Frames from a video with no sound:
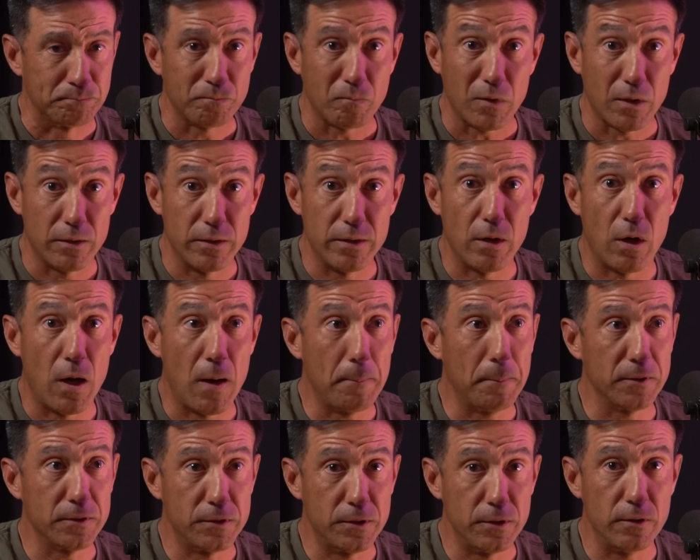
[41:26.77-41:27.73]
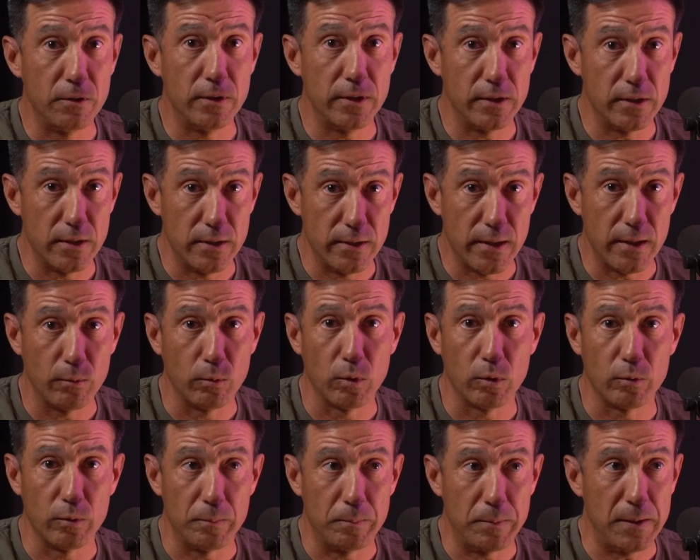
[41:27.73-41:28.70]
the opportunity to
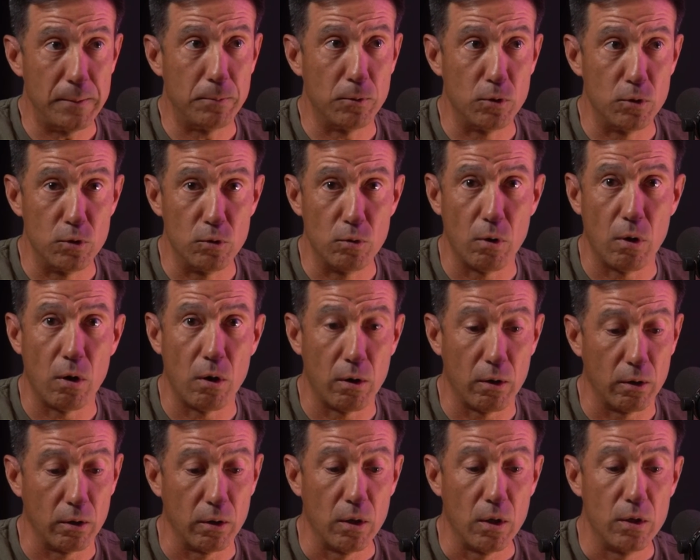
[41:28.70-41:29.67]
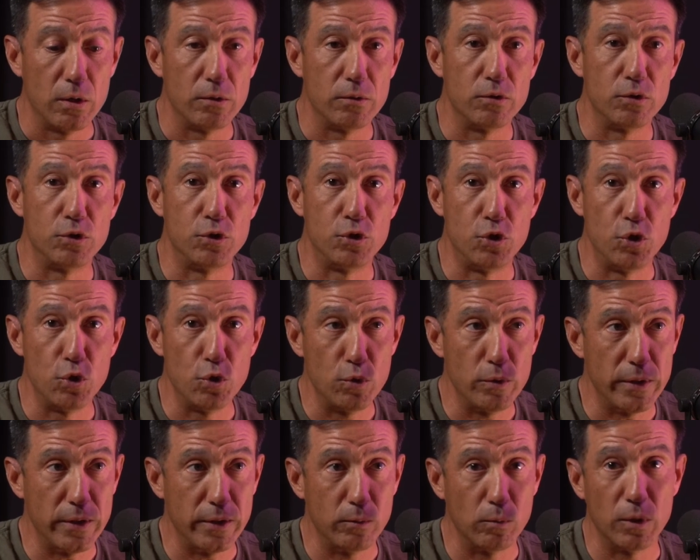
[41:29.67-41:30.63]
network with people who are
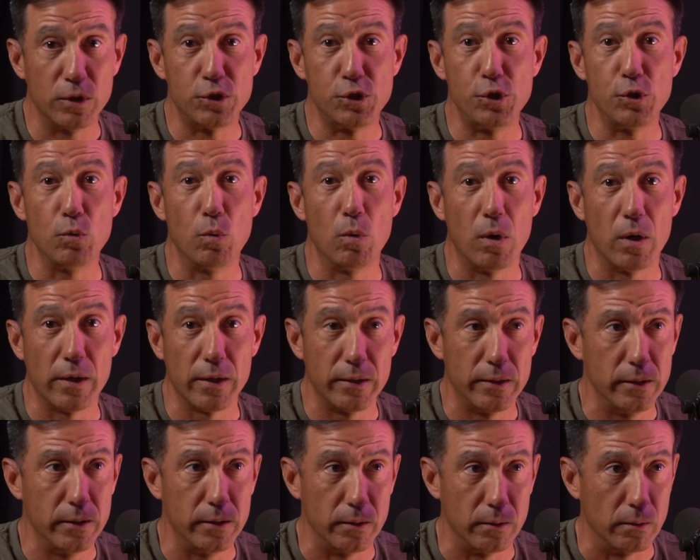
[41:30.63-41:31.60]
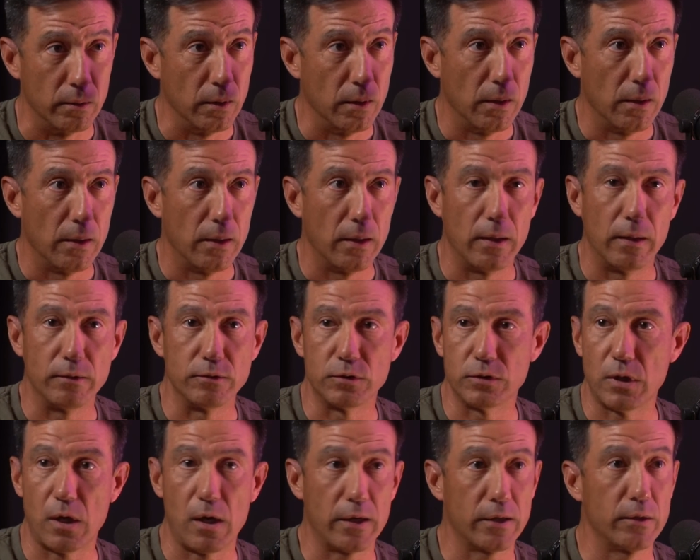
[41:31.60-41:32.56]
doing what you want to do. Right. I was
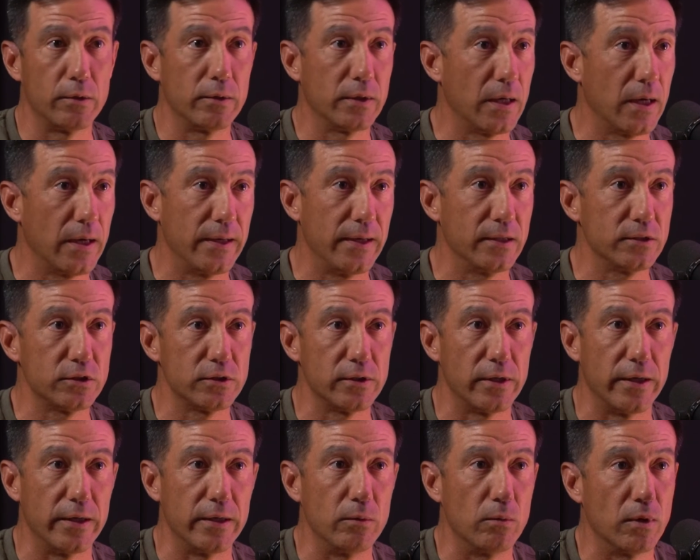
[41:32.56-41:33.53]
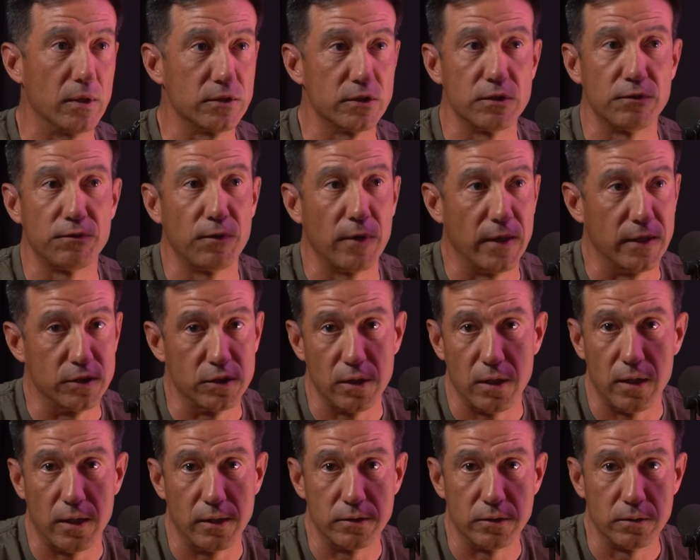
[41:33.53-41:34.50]
talking to a guy yesterday. He wants to
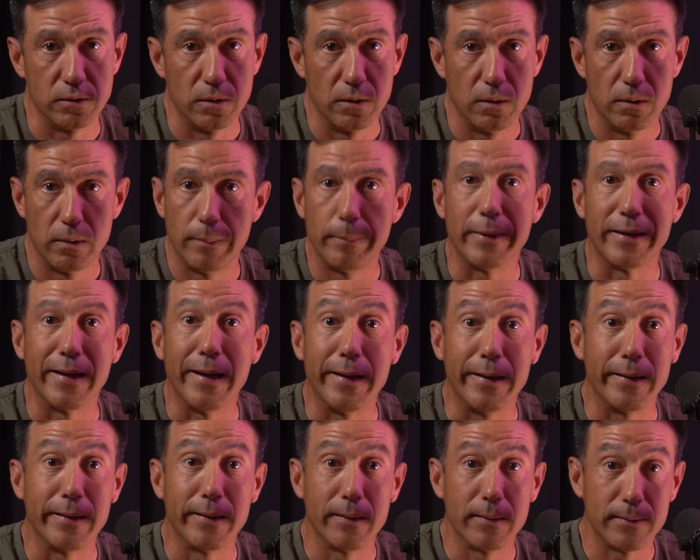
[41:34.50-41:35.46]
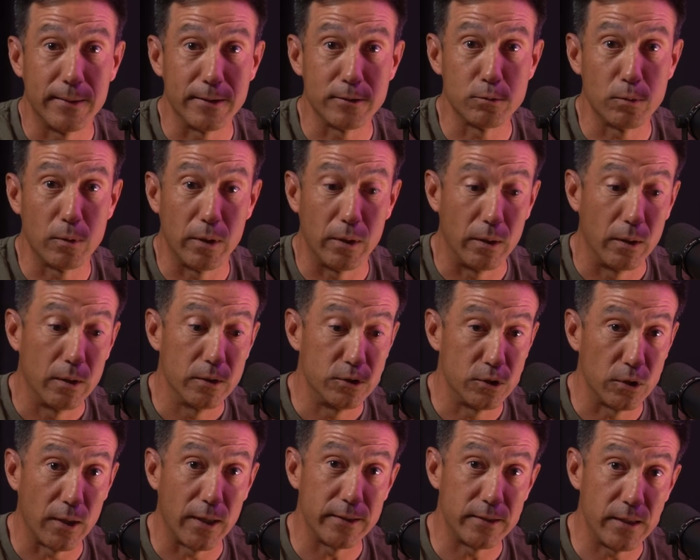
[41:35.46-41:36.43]
franchise. I'm like, hey, guess what?
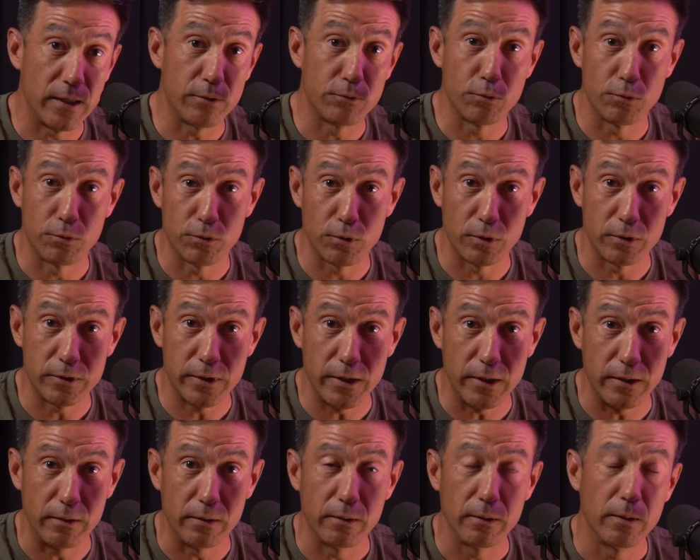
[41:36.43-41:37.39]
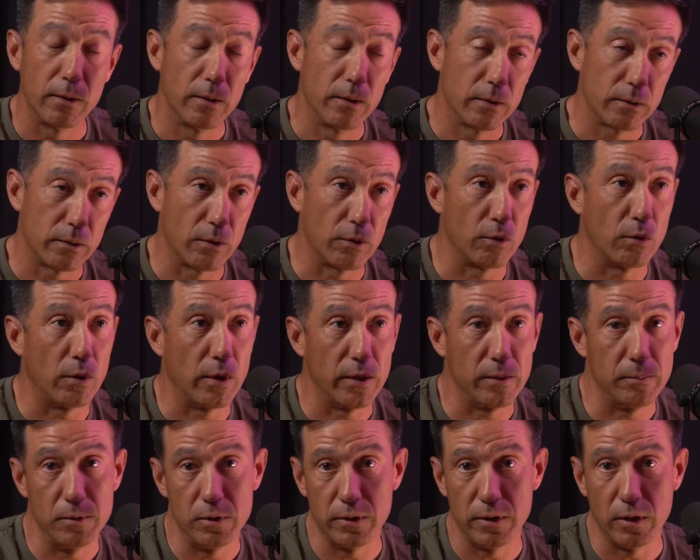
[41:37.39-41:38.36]
July 10th through 13th, go to the Hawaii
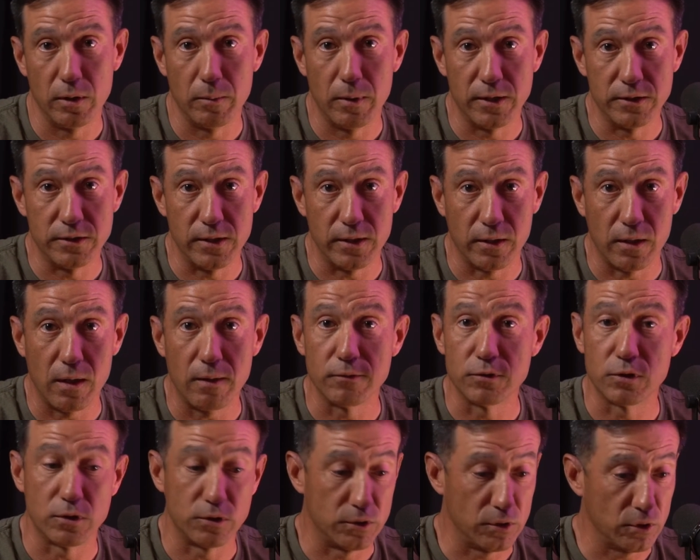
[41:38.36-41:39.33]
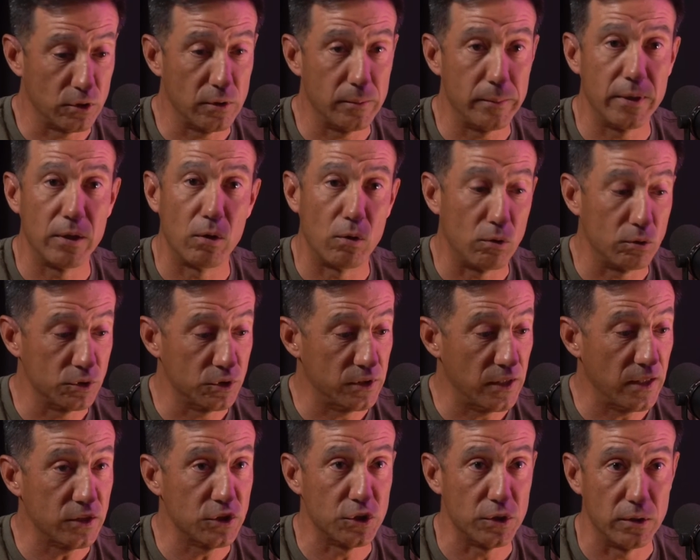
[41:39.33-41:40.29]
Millionaire Mindset Conference, because there's going to be a whole
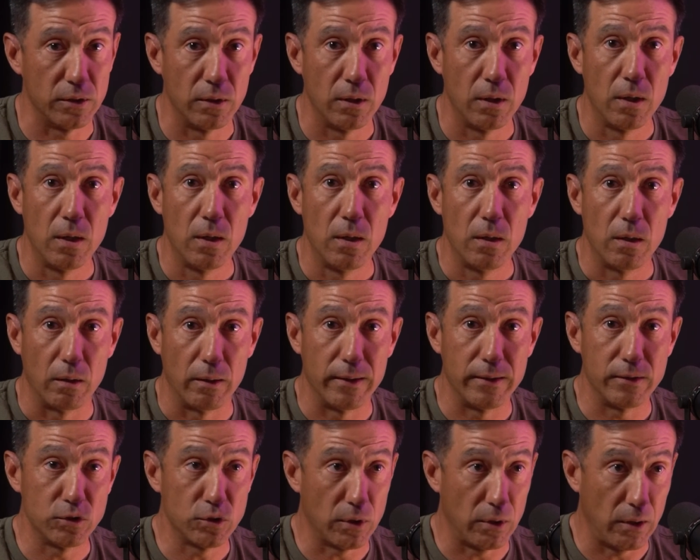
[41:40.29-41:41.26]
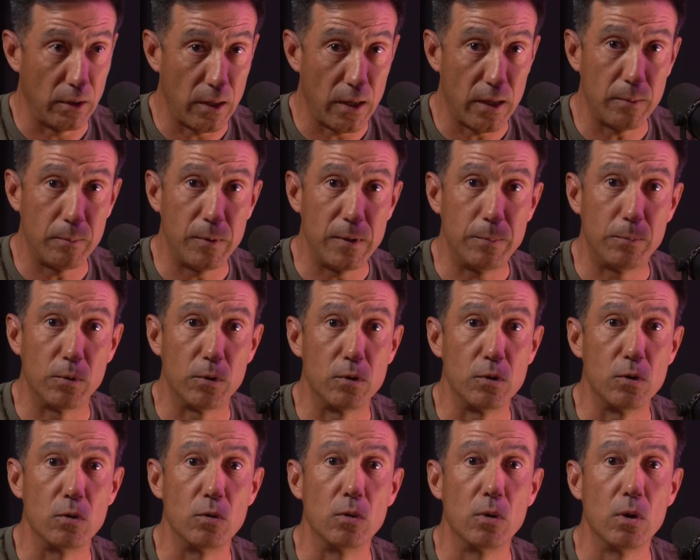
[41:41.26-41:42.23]
section. All right, there's a lot of people
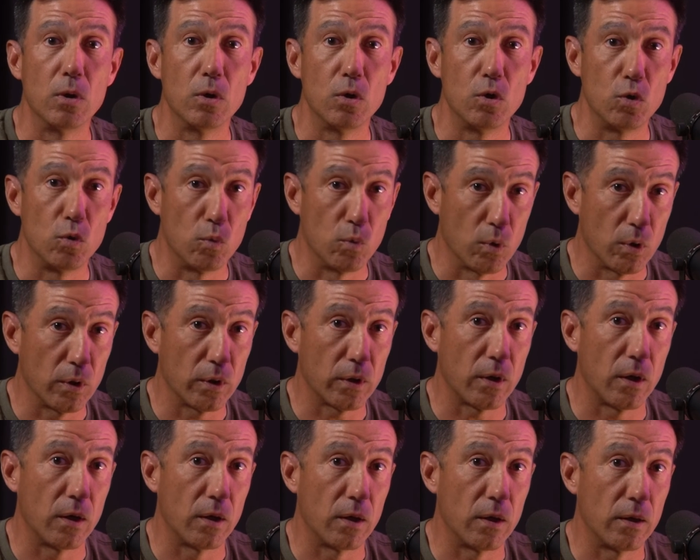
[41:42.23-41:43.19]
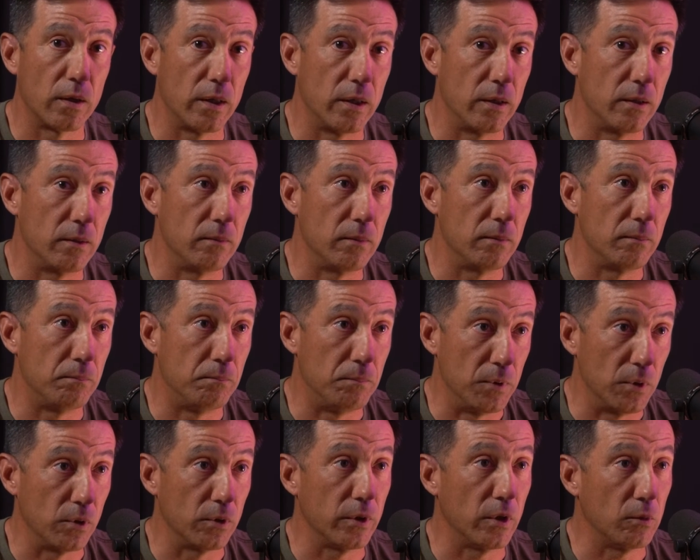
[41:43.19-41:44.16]
who work on and
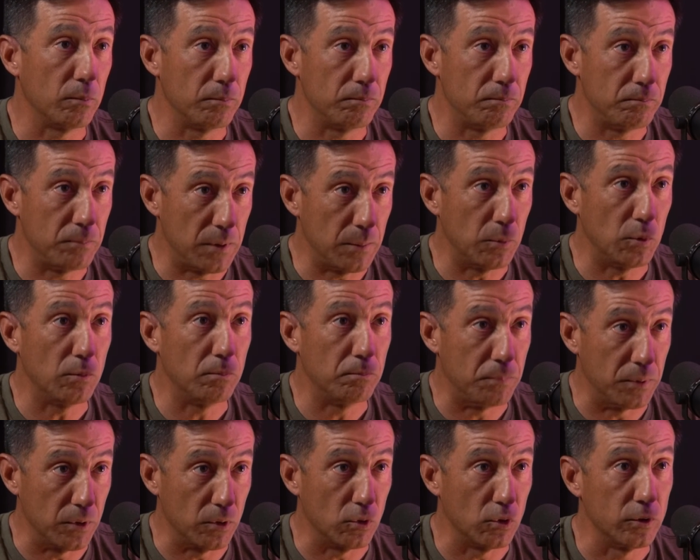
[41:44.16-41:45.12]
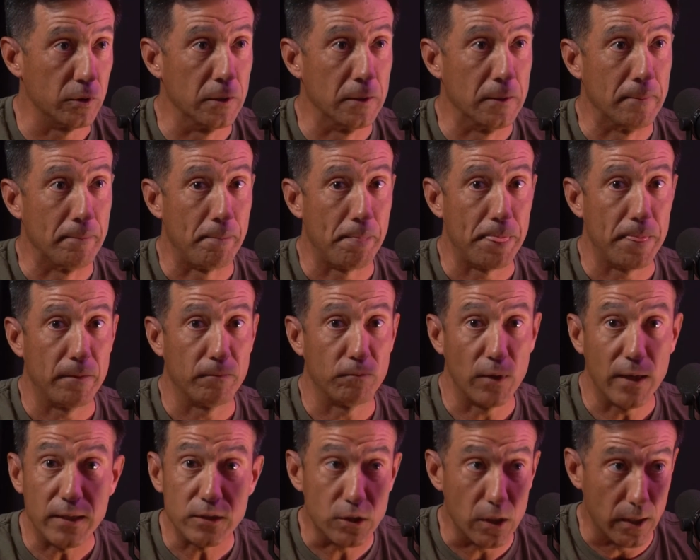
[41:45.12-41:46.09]
help people build
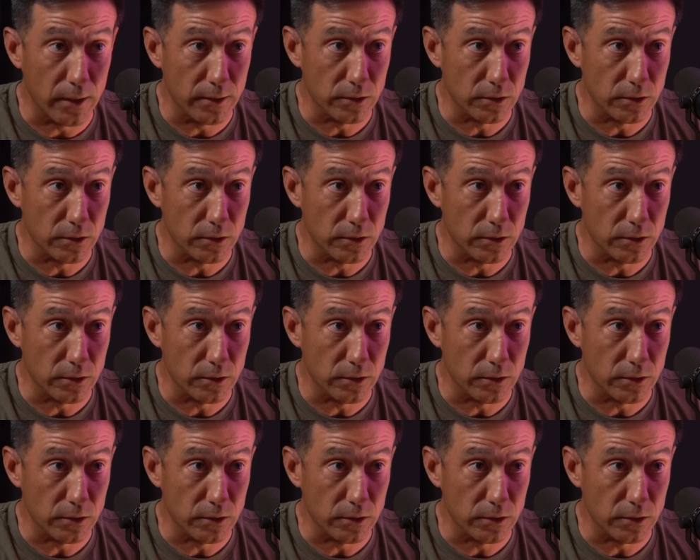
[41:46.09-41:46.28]
franchises.